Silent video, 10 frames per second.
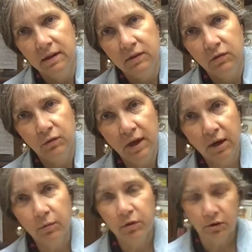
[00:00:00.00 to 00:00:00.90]
So
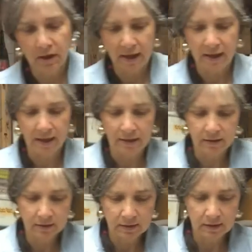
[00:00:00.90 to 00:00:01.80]
now we're going to
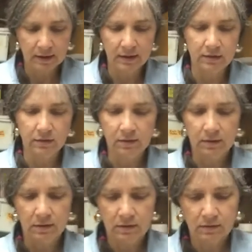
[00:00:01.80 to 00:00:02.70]
add in
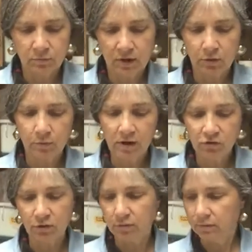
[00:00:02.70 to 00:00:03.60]
some
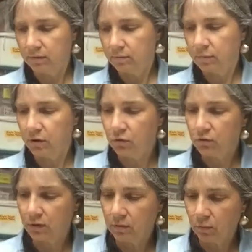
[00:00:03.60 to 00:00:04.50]
decoration by
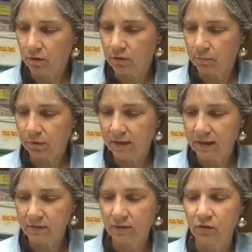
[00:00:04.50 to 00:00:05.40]
using one of the
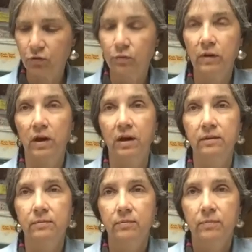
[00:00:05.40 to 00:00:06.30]
plants that you've got.
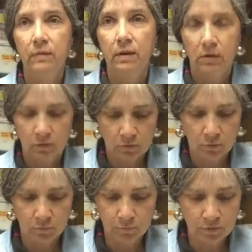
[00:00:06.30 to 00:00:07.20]

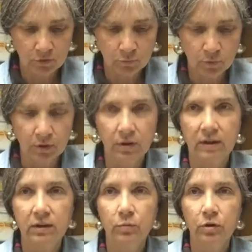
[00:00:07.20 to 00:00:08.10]
So for this one, I
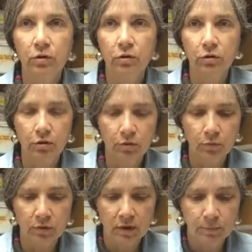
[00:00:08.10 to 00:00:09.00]
did one earlier
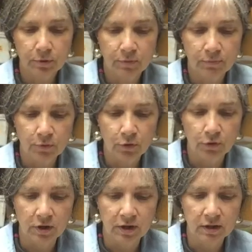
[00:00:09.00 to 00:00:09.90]
when I put a
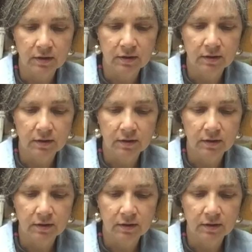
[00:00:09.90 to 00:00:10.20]
fern in it.